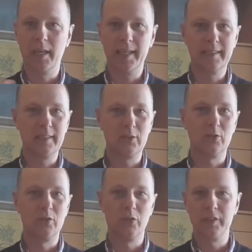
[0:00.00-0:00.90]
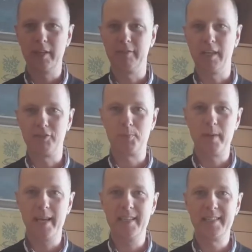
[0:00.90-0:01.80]
collect it, to don't have enough
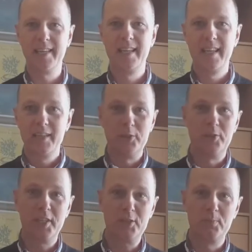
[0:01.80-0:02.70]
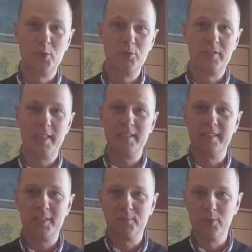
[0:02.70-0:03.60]
space. You just moved,
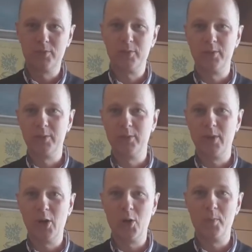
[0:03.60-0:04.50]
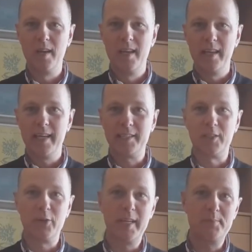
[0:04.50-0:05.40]
Jason just moved to a new home. He has a
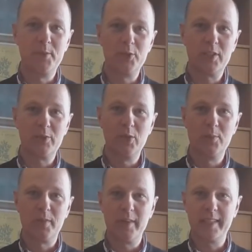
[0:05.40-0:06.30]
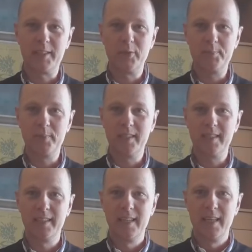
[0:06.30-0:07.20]
great music room, great
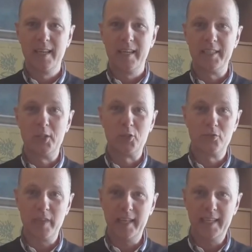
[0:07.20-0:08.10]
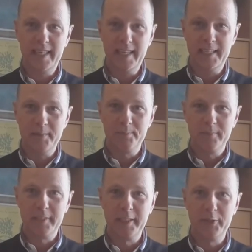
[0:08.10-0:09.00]
equipment. It looks very clean
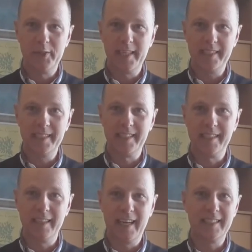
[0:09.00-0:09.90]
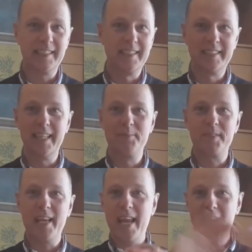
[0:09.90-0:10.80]
till you get in the garage. It
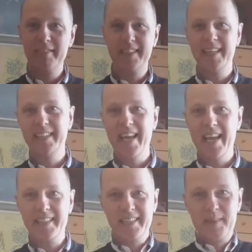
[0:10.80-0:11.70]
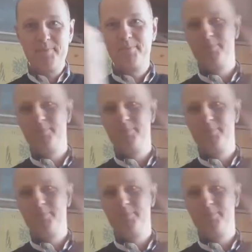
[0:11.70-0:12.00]
seems everything they had, they